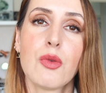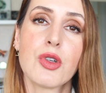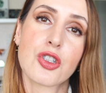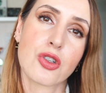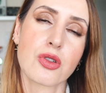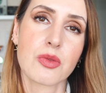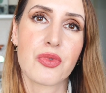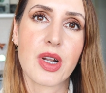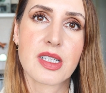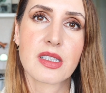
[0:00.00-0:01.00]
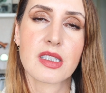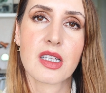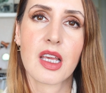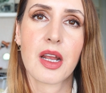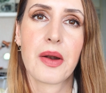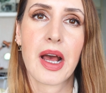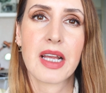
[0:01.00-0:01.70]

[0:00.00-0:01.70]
which is also present in here.